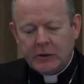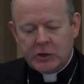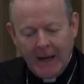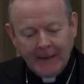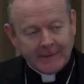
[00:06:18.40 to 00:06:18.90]

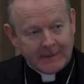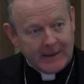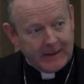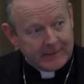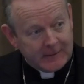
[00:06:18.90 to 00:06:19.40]

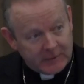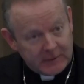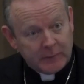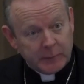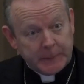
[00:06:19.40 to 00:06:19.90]
Chastity is
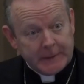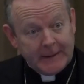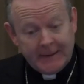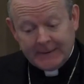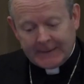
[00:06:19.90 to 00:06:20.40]

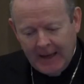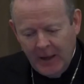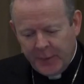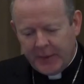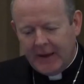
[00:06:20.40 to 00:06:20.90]
achievable. It is
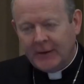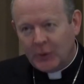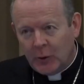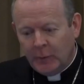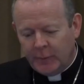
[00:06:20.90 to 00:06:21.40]
healthy
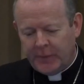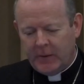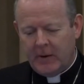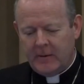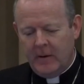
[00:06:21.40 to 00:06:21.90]
and good
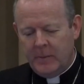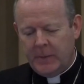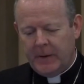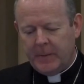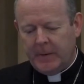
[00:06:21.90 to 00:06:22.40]
for our young
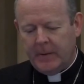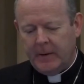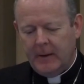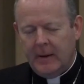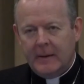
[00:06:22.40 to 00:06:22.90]
people.
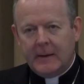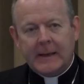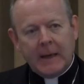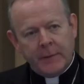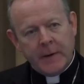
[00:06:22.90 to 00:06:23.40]
The
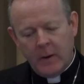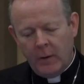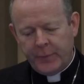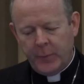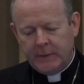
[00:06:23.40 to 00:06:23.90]
giving
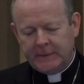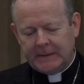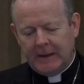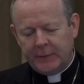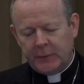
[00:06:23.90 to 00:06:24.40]
of
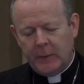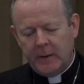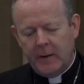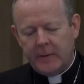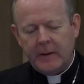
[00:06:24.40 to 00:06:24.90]
oneself to
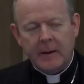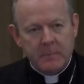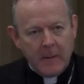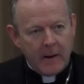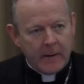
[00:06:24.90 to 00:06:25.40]
another
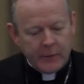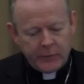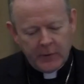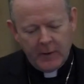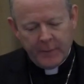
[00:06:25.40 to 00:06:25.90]
in
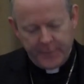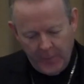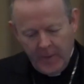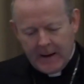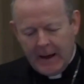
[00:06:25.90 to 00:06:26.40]
marriage
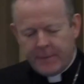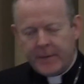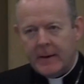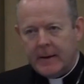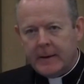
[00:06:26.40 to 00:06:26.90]
for
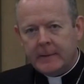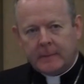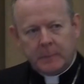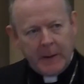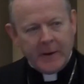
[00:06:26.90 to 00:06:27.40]
life is
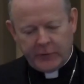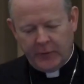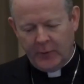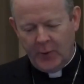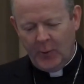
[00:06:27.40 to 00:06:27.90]

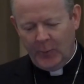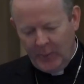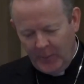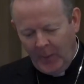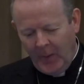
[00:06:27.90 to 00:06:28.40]
special,
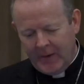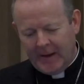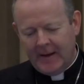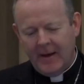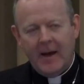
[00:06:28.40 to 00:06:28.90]

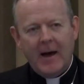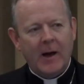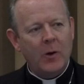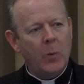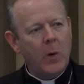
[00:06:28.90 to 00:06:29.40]
rewarding,
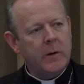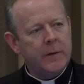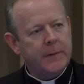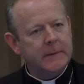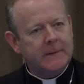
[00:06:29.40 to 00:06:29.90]
and a
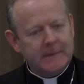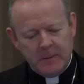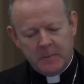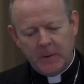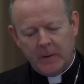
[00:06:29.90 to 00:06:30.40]
wonderful
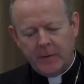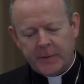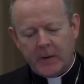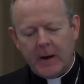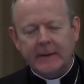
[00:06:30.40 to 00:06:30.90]
symbol
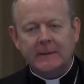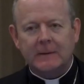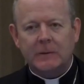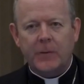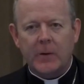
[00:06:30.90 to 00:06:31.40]
of
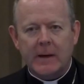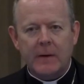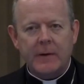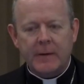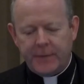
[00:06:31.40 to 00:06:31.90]
Christ's
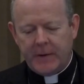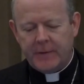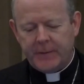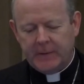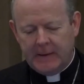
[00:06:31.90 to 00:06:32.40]
forgiving,
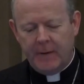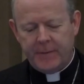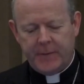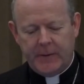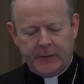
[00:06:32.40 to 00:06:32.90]
faithful
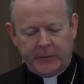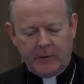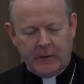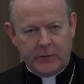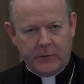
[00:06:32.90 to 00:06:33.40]
love for his
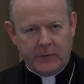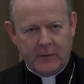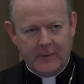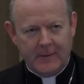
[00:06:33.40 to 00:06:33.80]
church.